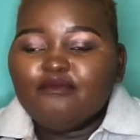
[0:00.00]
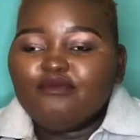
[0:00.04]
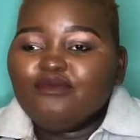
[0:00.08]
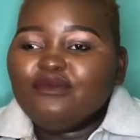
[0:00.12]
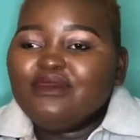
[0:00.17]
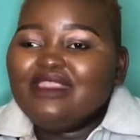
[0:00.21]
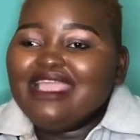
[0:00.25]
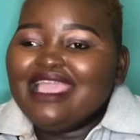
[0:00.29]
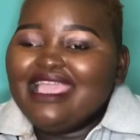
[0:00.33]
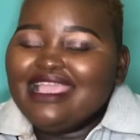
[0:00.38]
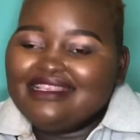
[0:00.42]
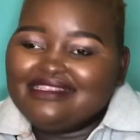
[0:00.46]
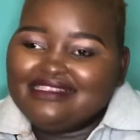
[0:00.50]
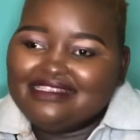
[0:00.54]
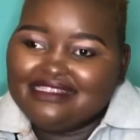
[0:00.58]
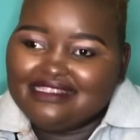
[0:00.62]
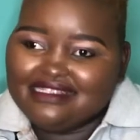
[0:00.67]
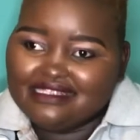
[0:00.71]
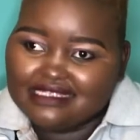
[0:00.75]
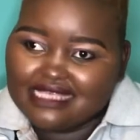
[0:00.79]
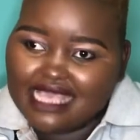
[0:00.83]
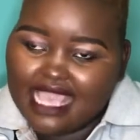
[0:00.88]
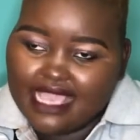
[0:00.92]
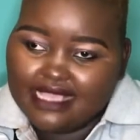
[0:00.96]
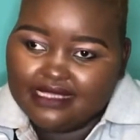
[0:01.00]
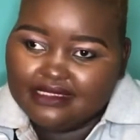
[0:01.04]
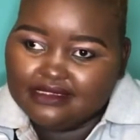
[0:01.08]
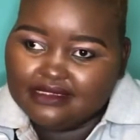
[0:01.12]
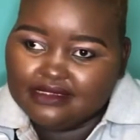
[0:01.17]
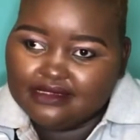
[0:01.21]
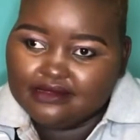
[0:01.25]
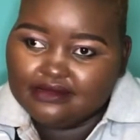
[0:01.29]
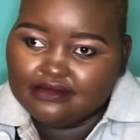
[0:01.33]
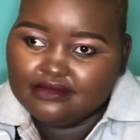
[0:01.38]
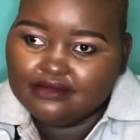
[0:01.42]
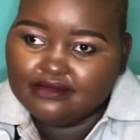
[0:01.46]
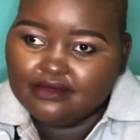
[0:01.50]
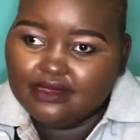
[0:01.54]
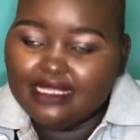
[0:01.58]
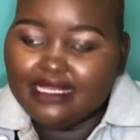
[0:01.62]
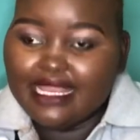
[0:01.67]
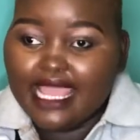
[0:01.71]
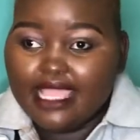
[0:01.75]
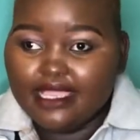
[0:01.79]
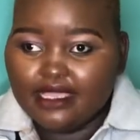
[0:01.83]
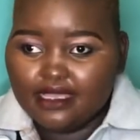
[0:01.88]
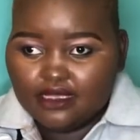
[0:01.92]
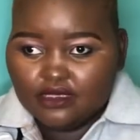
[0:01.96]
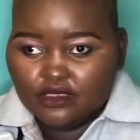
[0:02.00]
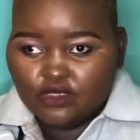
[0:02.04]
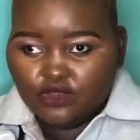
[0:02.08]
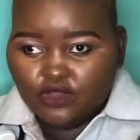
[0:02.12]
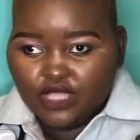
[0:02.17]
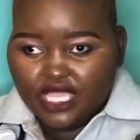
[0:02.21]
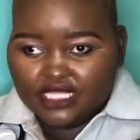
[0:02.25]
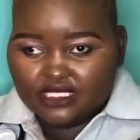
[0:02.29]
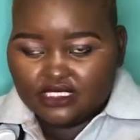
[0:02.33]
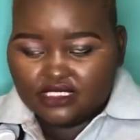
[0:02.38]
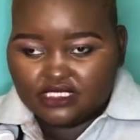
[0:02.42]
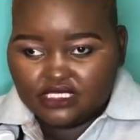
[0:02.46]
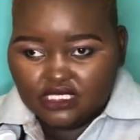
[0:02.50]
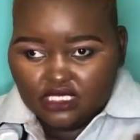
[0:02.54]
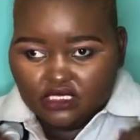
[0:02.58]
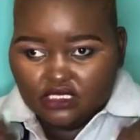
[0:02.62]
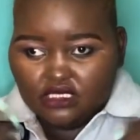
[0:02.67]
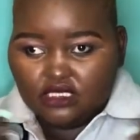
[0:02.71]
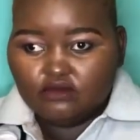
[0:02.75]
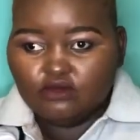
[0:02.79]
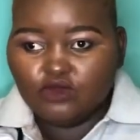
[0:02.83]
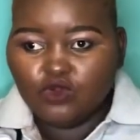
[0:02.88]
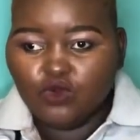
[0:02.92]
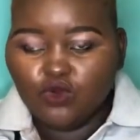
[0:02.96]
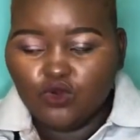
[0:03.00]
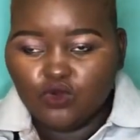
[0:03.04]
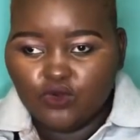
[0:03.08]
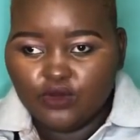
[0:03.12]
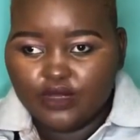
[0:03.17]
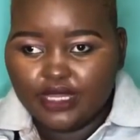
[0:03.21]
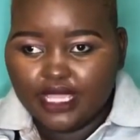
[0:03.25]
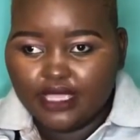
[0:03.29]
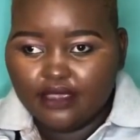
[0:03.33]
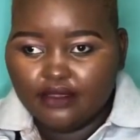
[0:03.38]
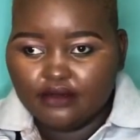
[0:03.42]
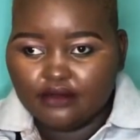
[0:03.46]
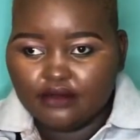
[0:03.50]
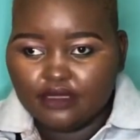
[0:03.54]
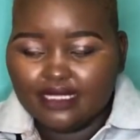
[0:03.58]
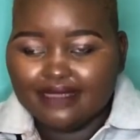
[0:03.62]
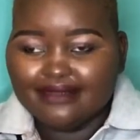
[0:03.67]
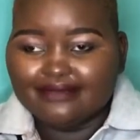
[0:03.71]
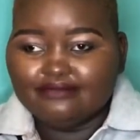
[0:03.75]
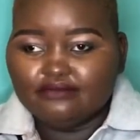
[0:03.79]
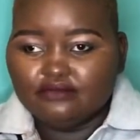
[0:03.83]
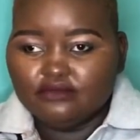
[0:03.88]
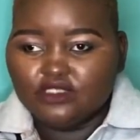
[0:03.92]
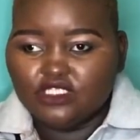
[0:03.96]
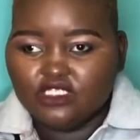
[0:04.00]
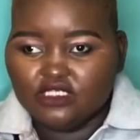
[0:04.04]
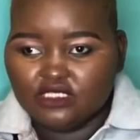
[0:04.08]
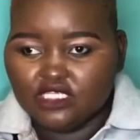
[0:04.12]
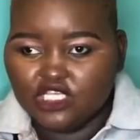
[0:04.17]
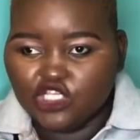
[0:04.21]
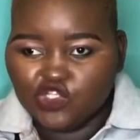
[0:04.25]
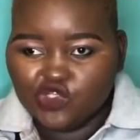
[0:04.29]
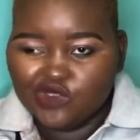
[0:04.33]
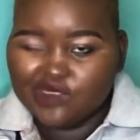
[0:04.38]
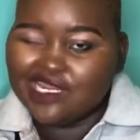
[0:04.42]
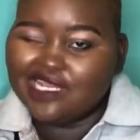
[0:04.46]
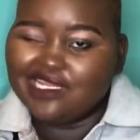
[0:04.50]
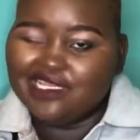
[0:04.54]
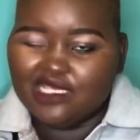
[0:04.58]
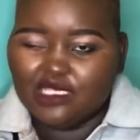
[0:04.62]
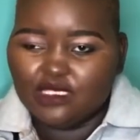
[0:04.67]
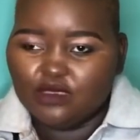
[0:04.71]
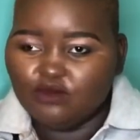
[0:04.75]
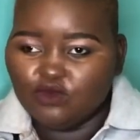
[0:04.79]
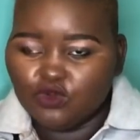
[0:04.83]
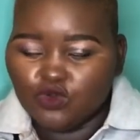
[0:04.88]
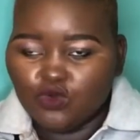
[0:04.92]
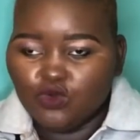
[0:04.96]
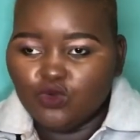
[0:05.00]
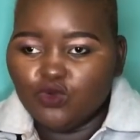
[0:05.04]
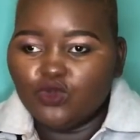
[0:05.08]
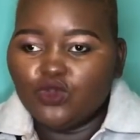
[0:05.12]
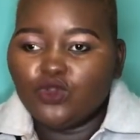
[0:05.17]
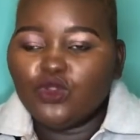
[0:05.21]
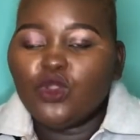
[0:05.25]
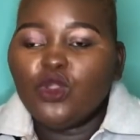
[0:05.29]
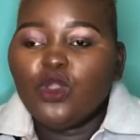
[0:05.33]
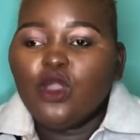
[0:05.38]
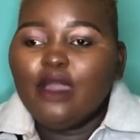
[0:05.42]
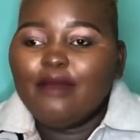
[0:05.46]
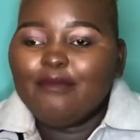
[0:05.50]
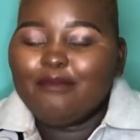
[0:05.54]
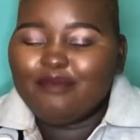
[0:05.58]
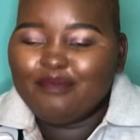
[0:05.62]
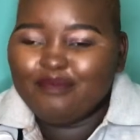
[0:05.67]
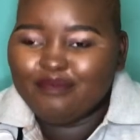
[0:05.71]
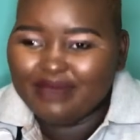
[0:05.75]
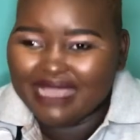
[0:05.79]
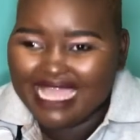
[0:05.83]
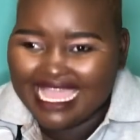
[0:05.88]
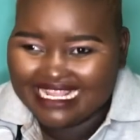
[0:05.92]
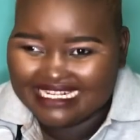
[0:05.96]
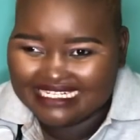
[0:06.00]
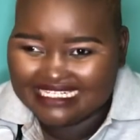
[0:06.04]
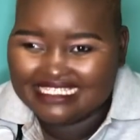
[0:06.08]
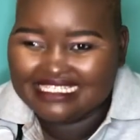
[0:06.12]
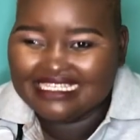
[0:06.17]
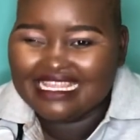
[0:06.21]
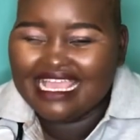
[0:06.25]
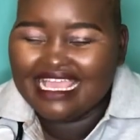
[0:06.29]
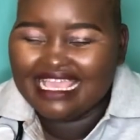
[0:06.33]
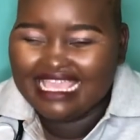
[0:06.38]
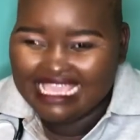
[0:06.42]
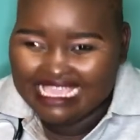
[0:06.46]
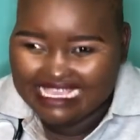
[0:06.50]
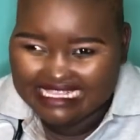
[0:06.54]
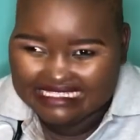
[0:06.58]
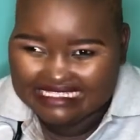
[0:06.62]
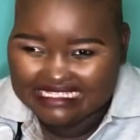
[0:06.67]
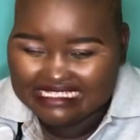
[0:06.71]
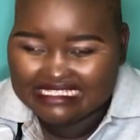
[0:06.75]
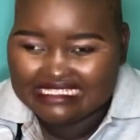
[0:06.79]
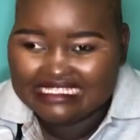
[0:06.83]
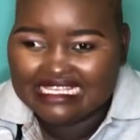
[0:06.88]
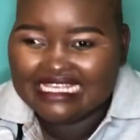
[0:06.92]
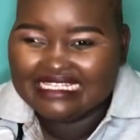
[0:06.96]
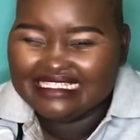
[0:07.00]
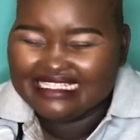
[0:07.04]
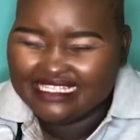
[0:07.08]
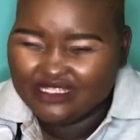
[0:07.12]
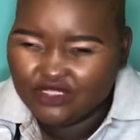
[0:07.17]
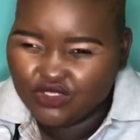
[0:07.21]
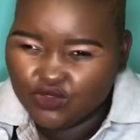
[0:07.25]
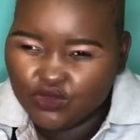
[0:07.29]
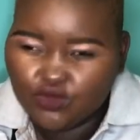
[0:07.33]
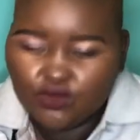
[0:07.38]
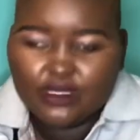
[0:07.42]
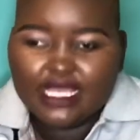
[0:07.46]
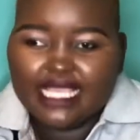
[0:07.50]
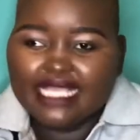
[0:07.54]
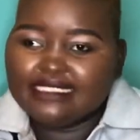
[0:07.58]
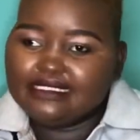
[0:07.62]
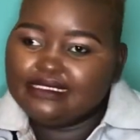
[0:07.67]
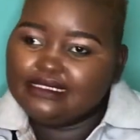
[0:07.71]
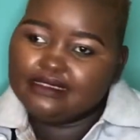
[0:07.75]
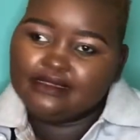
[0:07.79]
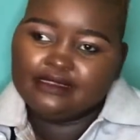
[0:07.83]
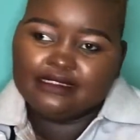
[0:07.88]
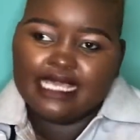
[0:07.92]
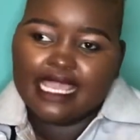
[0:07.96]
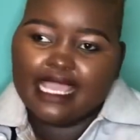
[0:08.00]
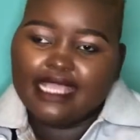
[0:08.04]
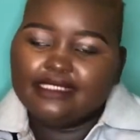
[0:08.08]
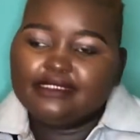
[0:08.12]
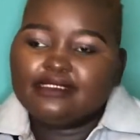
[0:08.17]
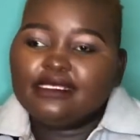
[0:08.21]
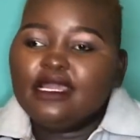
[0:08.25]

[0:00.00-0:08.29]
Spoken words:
Exercise. Like you can see, ngimkhulu ne, naturally ngimkhulu, but I exercise. Do exercise.